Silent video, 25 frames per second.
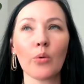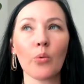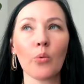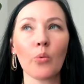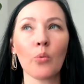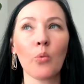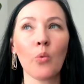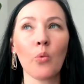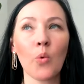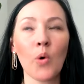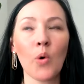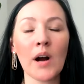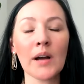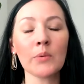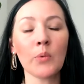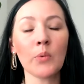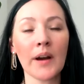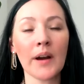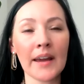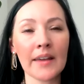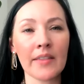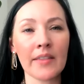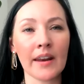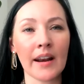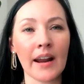one
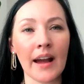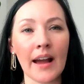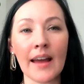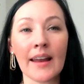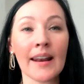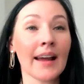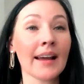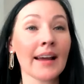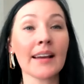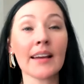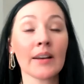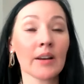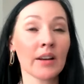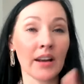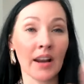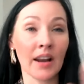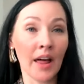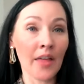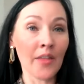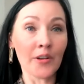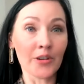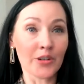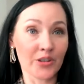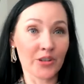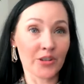way that I and I and
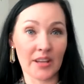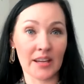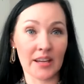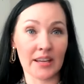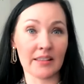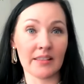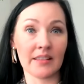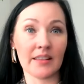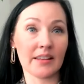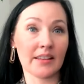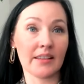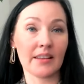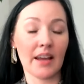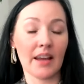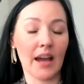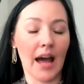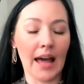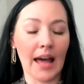another thing that